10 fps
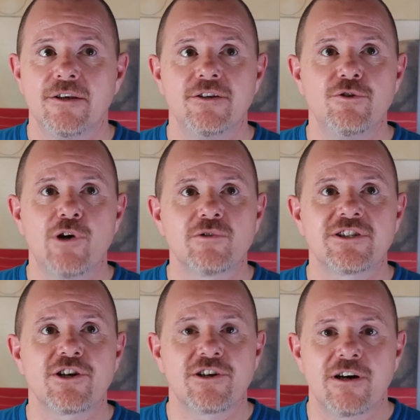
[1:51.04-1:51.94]
you don't
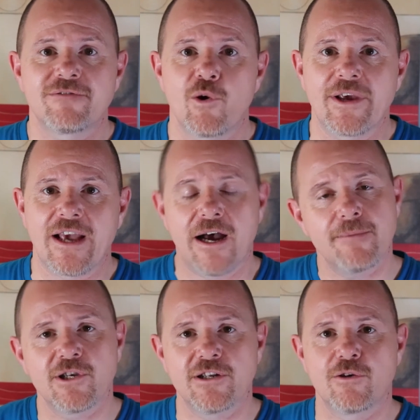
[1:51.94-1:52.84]
start off going,
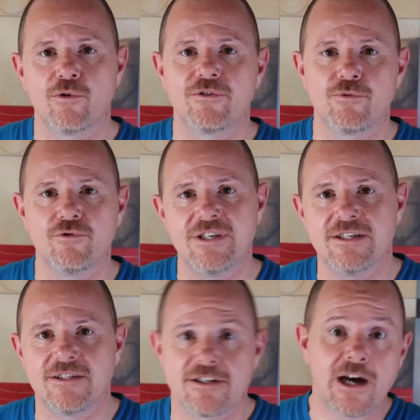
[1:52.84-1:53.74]
I'm going to go through
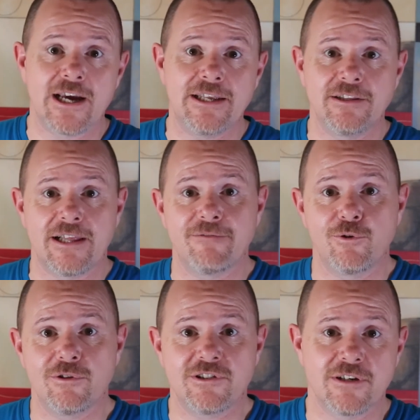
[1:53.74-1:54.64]
these 9
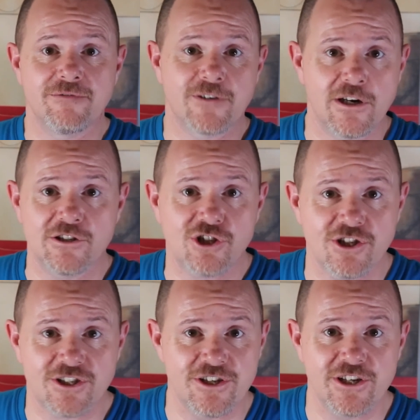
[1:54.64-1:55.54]
levels of
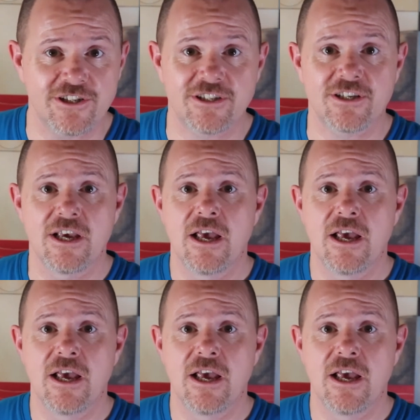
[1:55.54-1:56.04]
consciousness.